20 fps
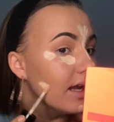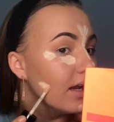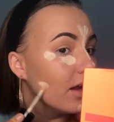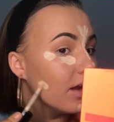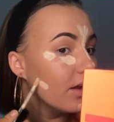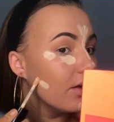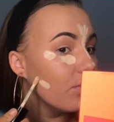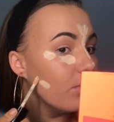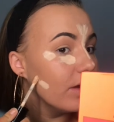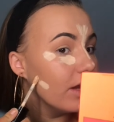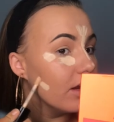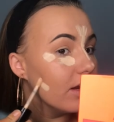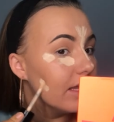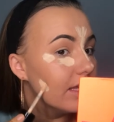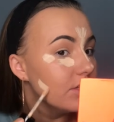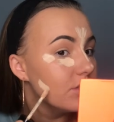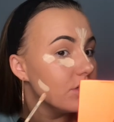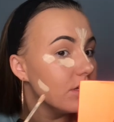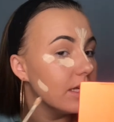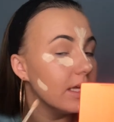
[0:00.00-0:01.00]
Like, we are
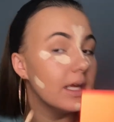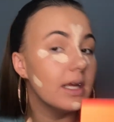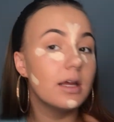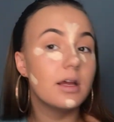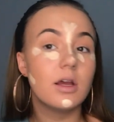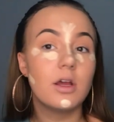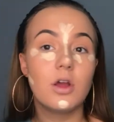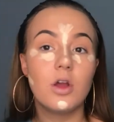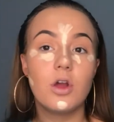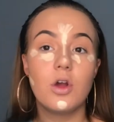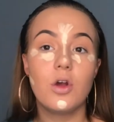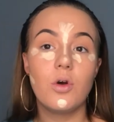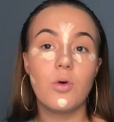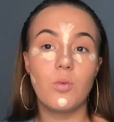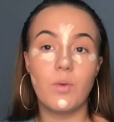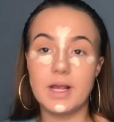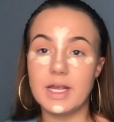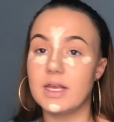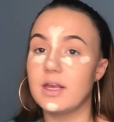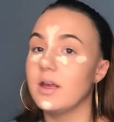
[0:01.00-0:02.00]
literally
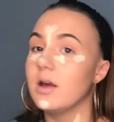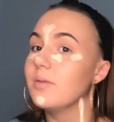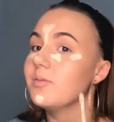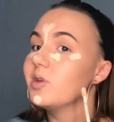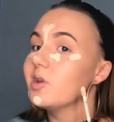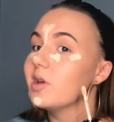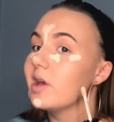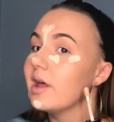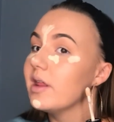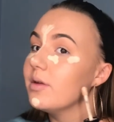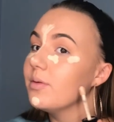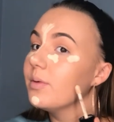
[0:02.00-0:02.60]
waking up together,